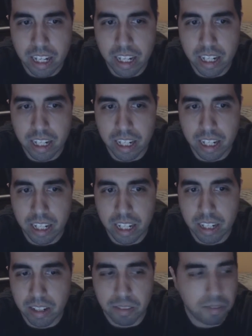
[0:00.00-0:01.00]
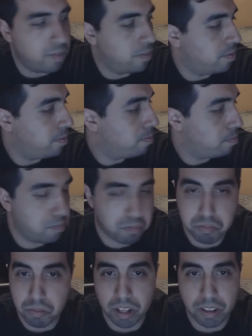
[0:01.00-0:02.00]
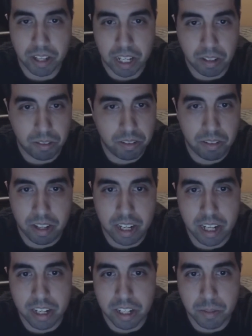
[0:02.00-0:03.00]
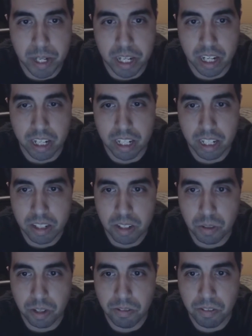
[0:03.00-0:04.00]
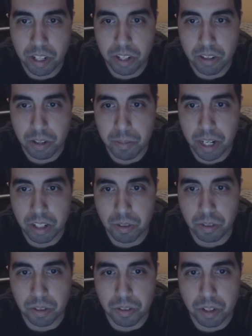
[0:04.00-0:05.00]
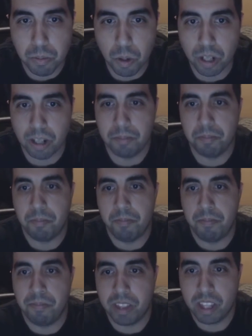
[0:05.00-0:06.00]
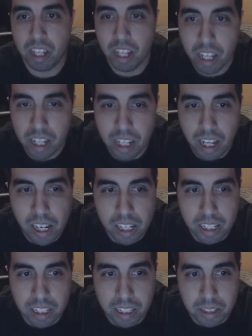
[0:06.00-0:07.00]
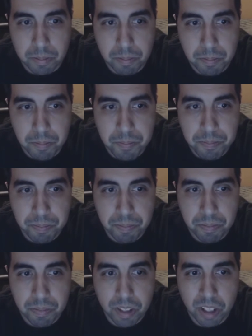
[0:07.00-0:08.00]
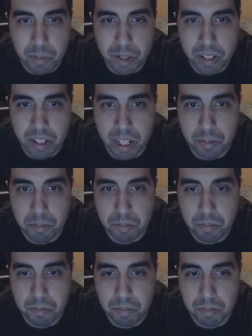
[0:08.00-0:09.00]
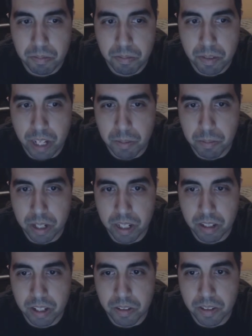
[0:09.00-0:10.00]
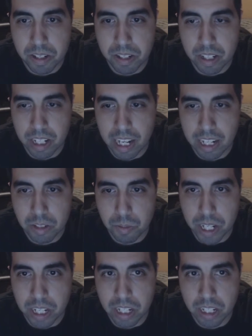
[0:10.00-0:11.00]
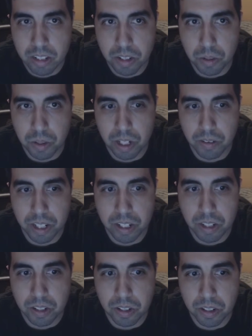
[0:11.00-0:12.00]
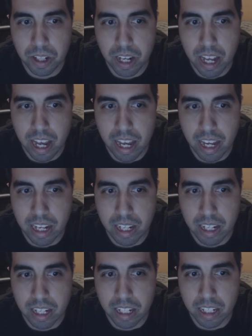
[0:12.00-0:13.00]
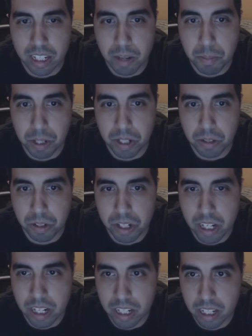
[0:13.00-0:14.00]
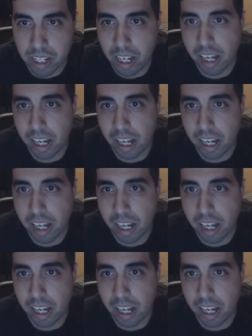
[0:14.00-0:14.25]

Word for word: And I have nothing else that needs to be done, so I figure I might as well do some more. Um, it's going to be the same same uh, series as the last week, so Hunter x Hunter and uh, Denpa Kyoshi.